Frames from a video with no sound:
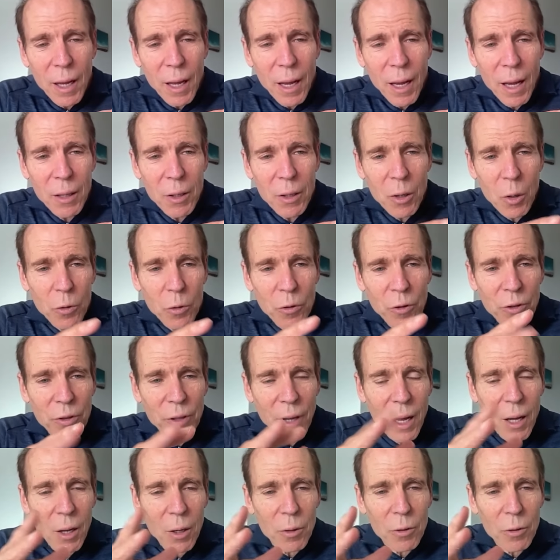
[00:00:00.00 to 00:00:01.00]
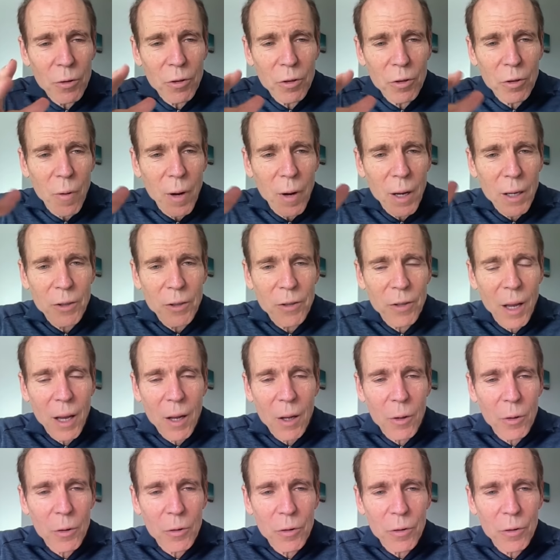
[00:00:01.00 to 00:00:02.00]
and those cells, stray
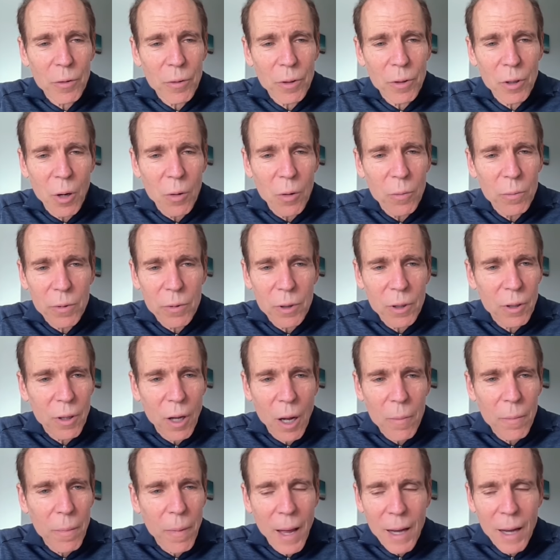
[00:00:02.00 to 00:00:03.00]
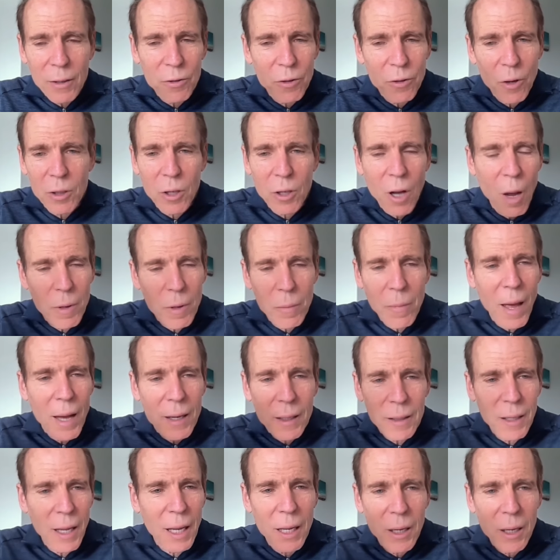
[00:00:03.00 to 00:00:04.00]
cells, you know, come back, start coming
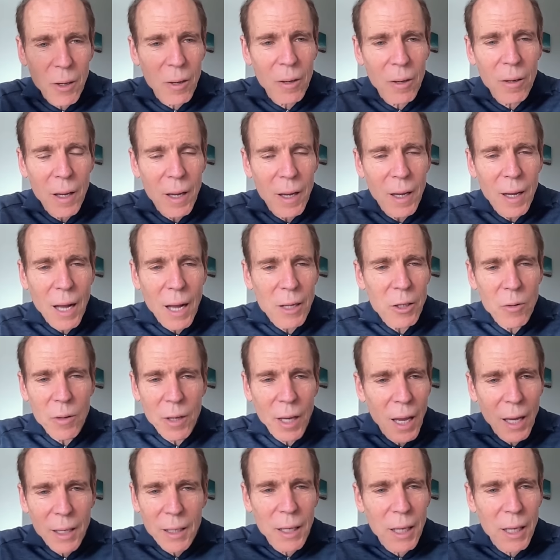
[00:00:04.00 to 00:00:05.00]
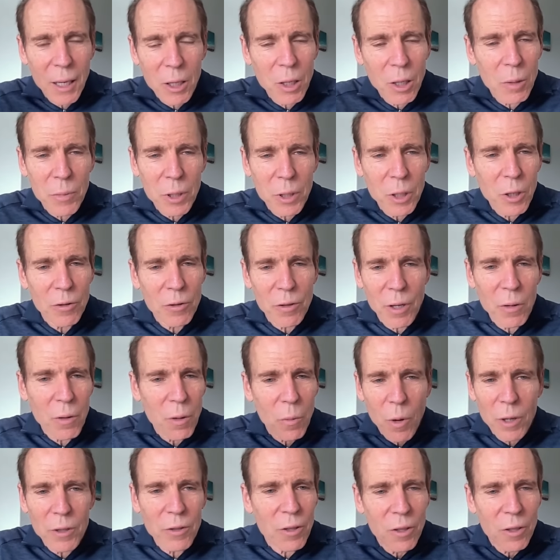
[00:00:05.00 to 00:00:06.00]
back later, and you can't kill them because they're the
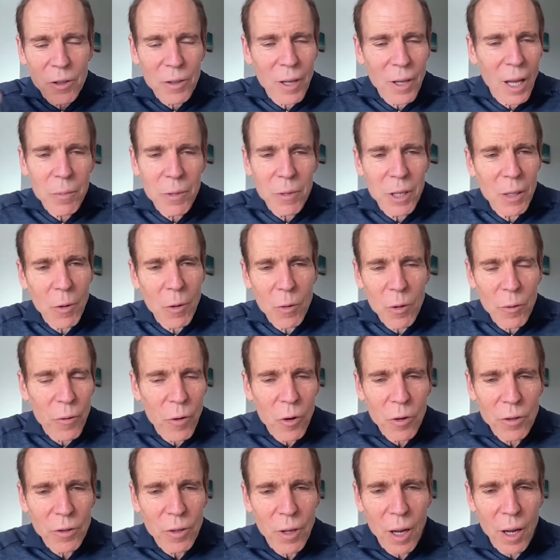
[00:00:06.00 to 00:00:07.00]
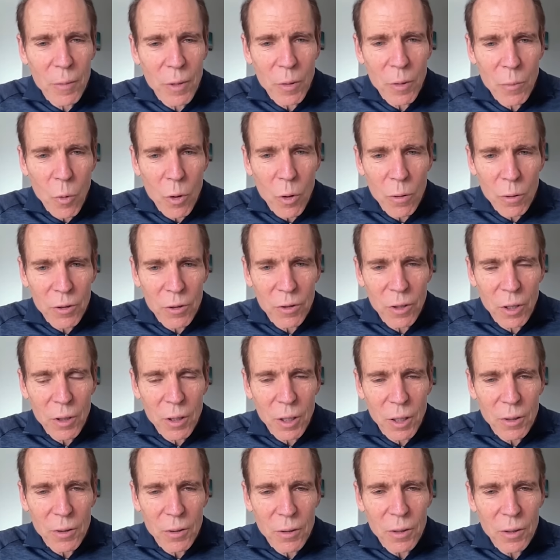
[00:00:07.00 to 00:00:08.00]
ones that escaped chemo the first time. They're more
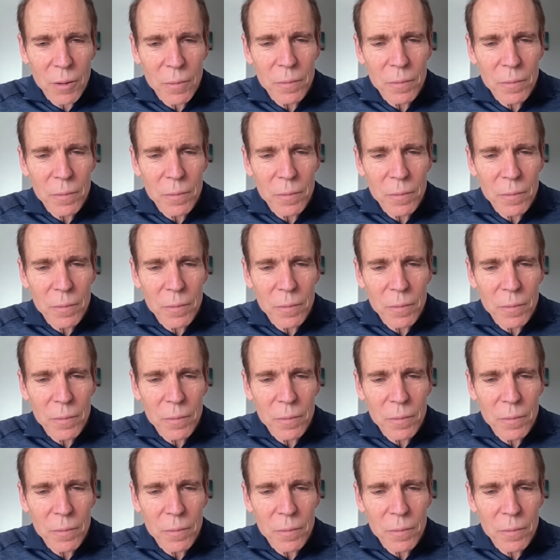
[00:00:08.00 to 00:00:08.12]
resilient.